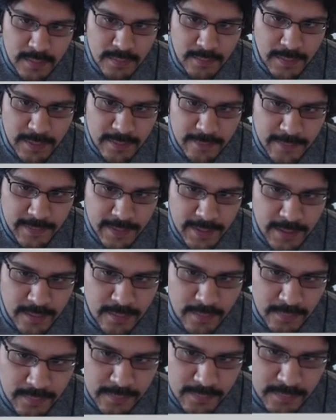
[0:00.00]
modify it, and
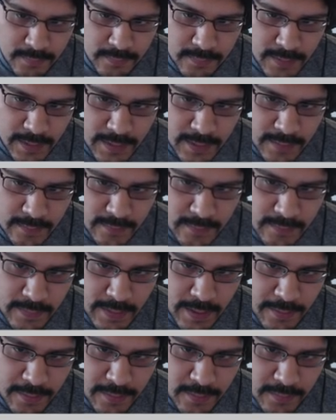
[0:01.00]
all those edits
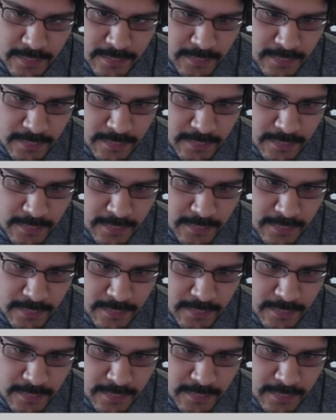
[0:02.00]
carry on